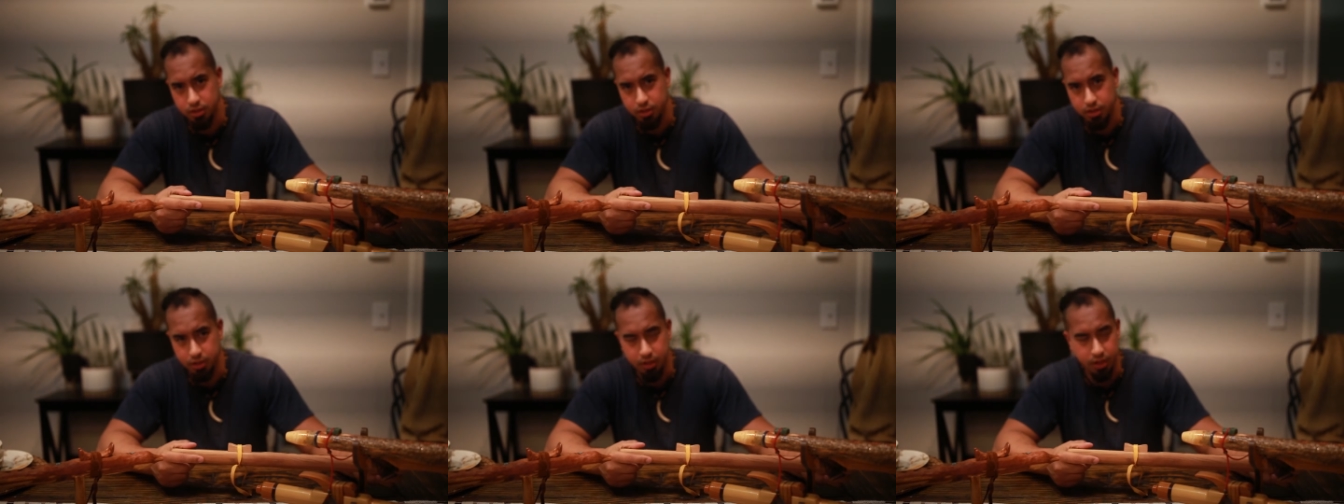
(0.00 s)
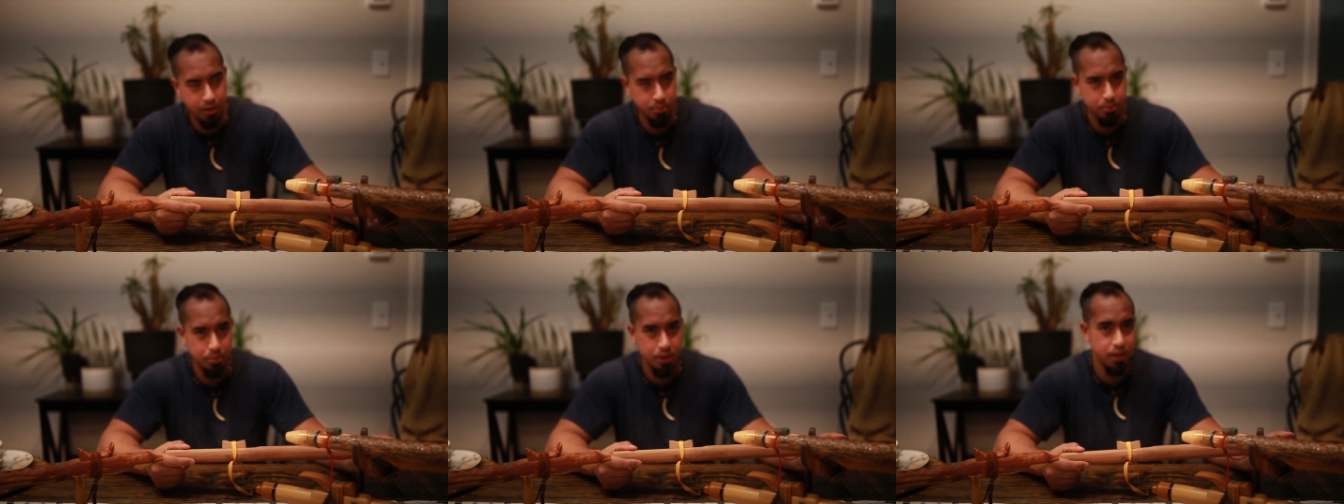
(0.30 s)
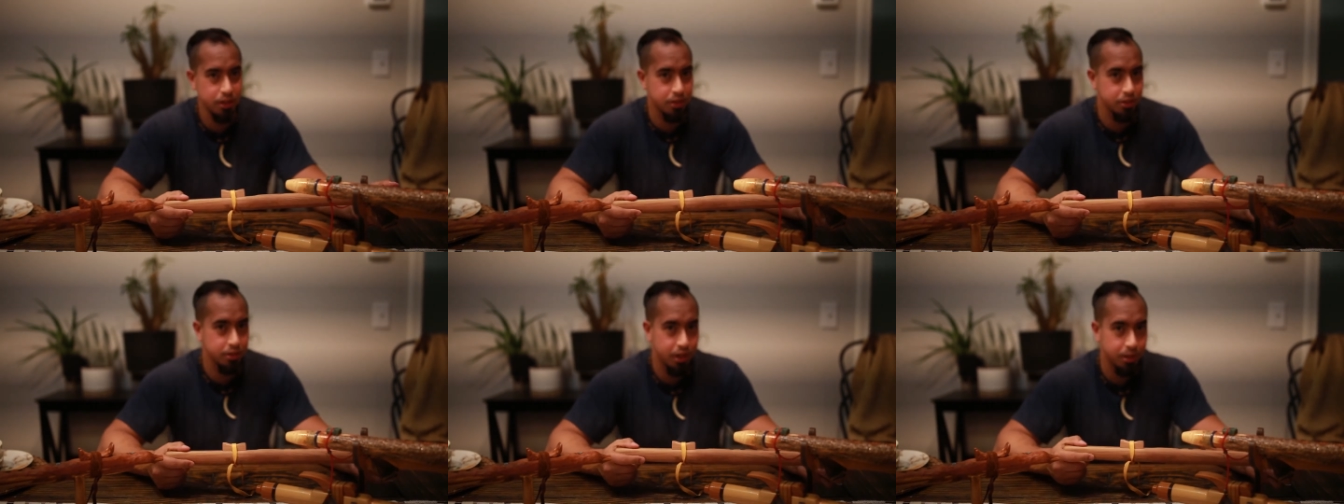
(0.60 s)
Did I
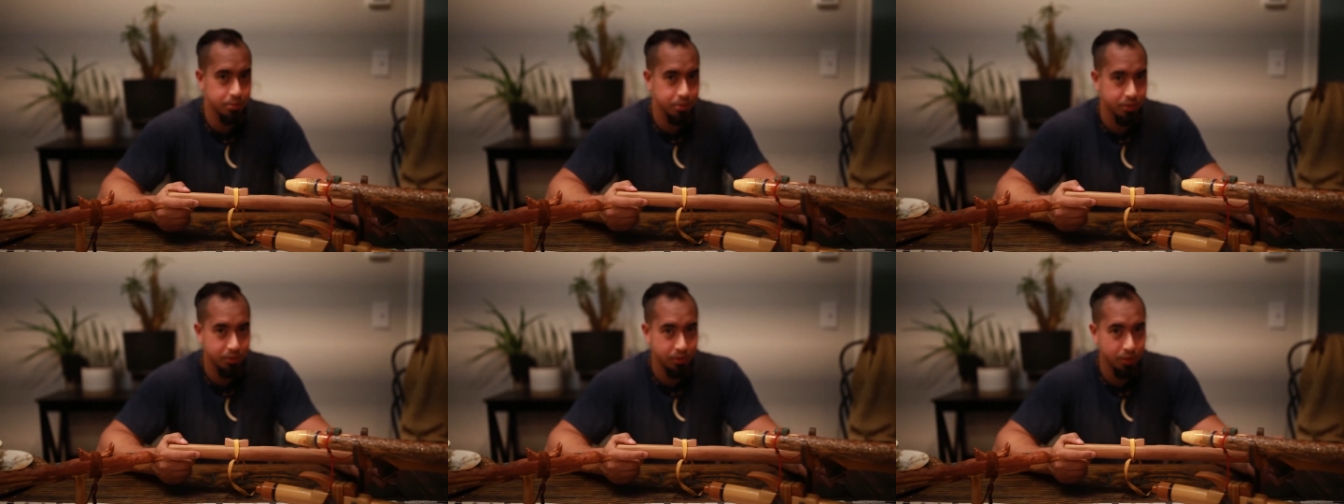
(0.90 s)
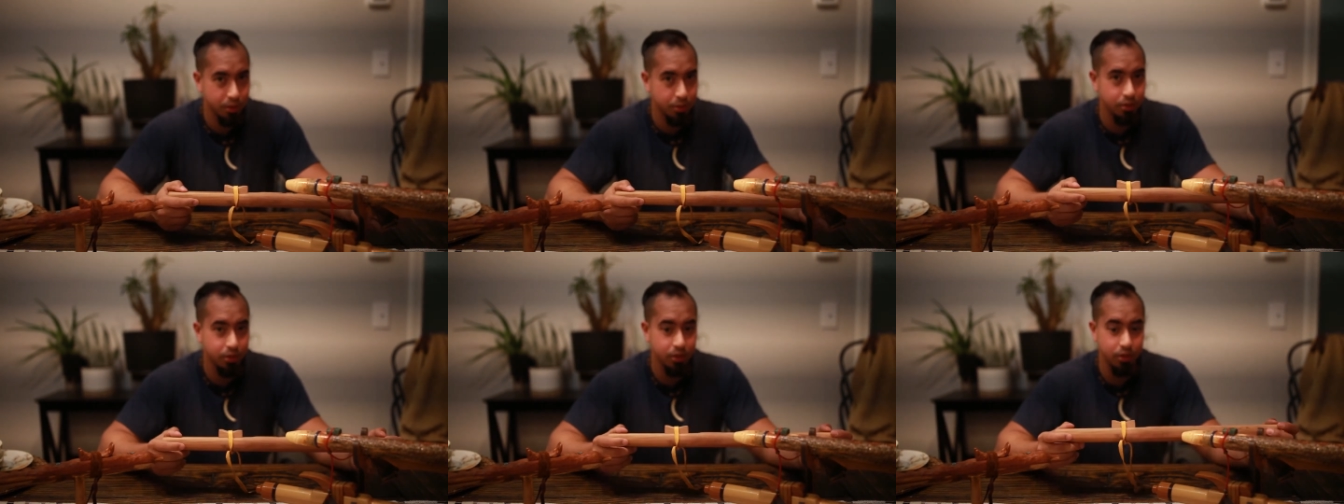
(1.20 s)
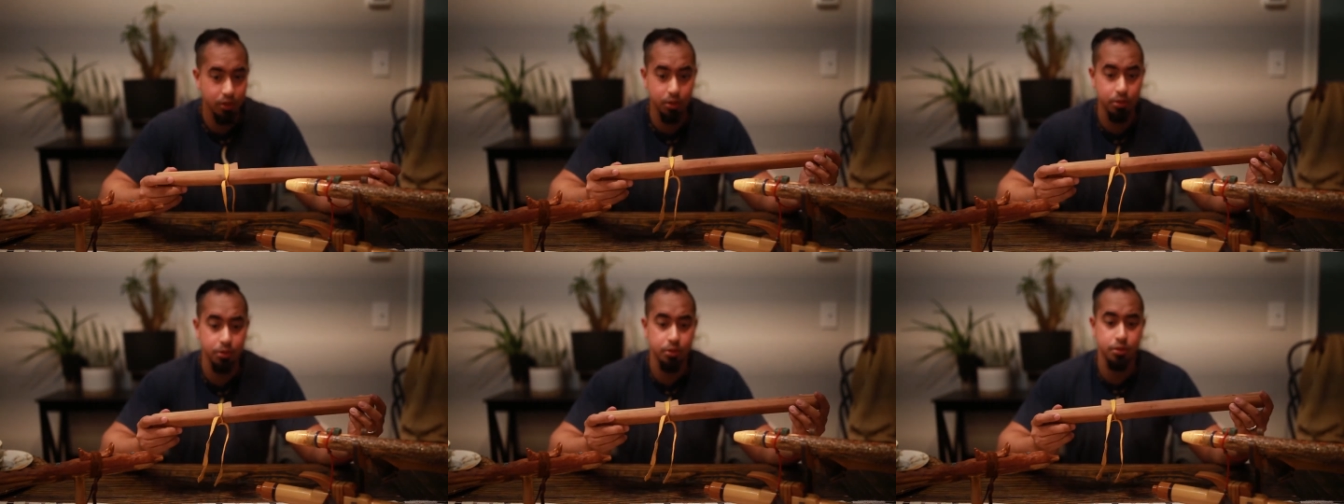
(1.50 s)
buy a crappy flute?
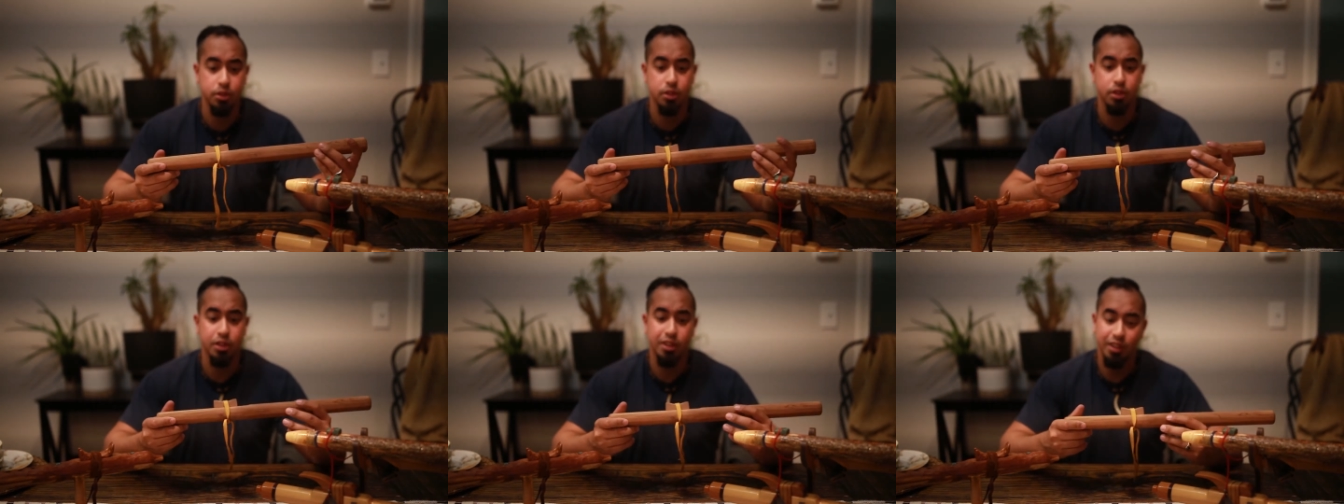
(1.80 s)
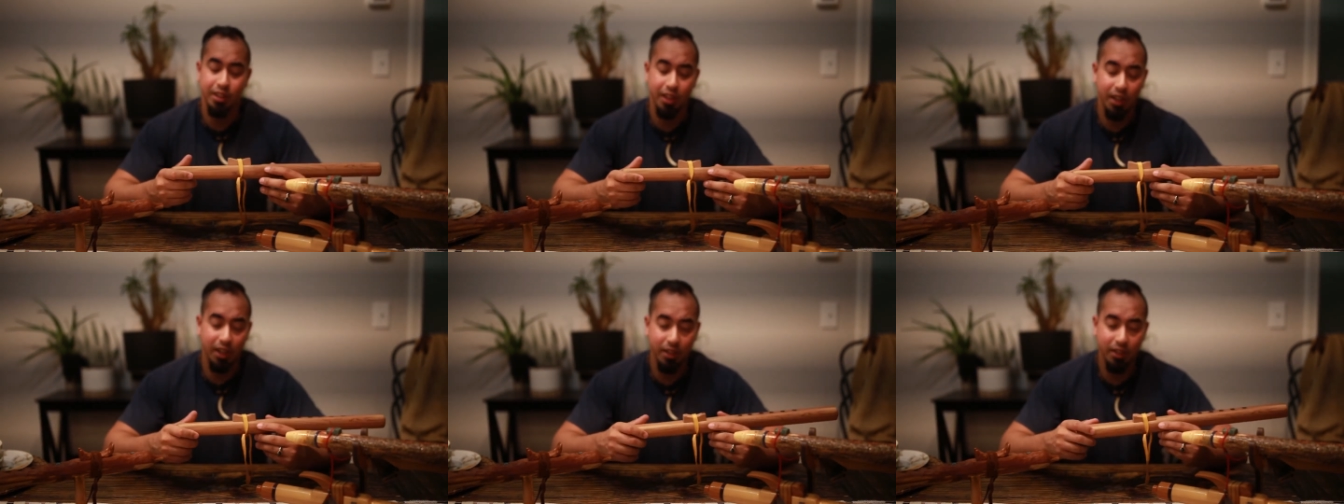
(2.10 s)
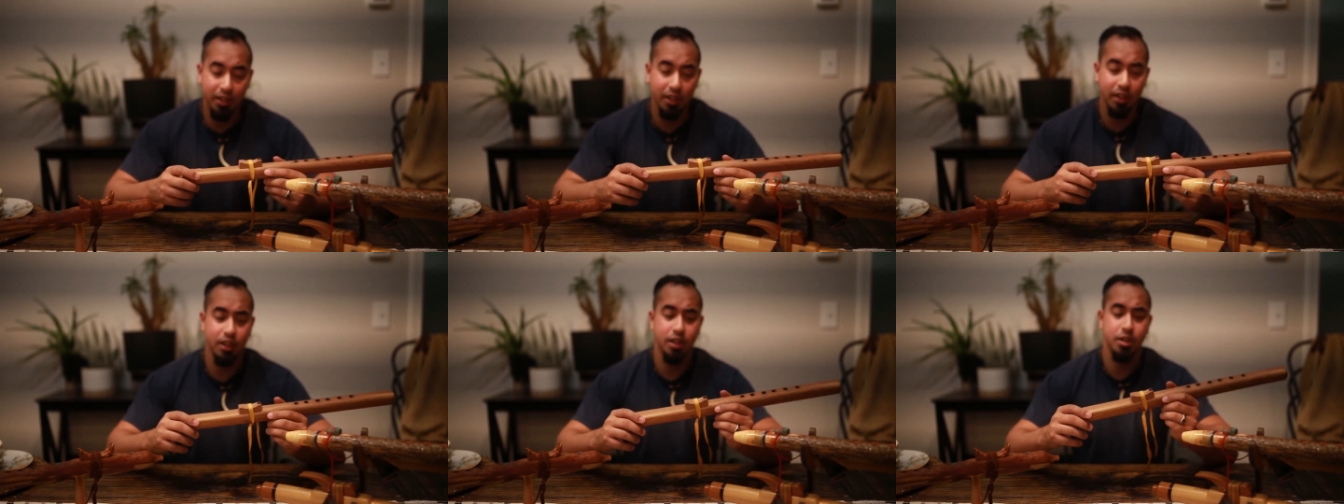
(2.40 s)
No. A lot of
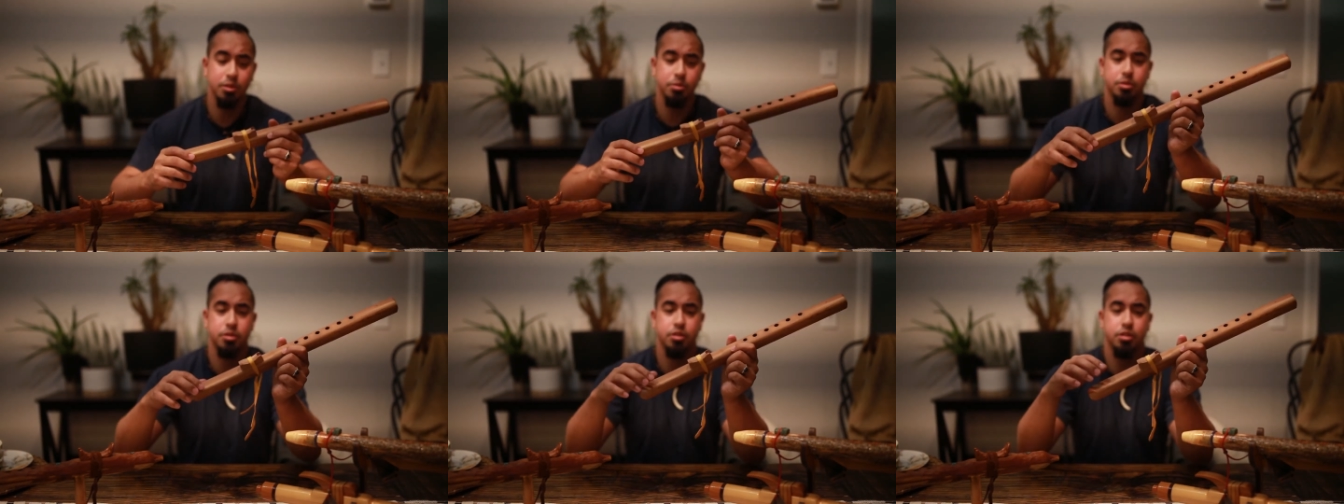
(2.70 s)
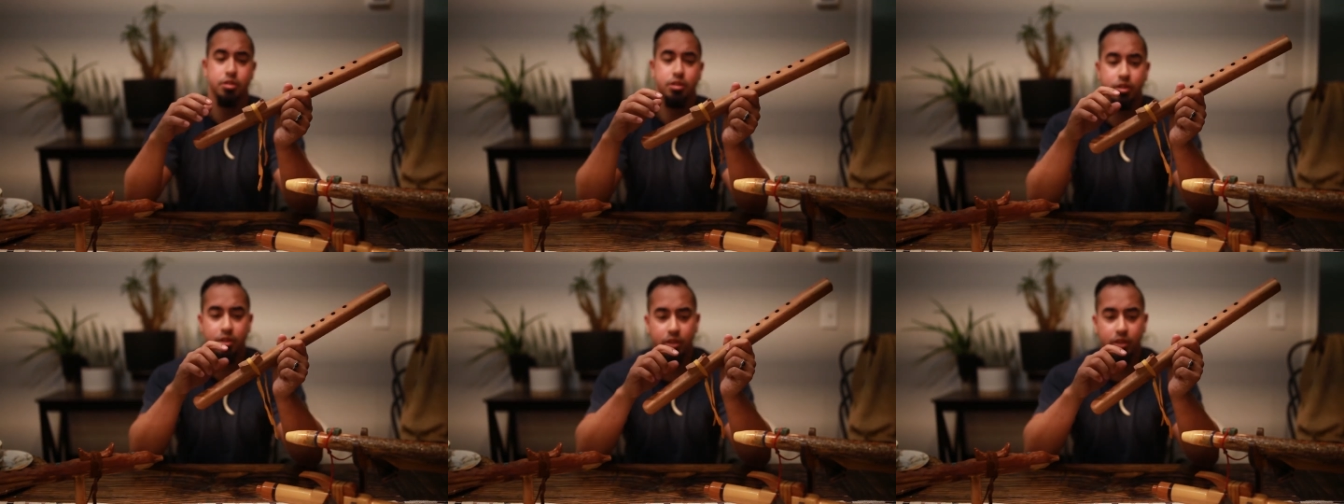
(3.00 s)
times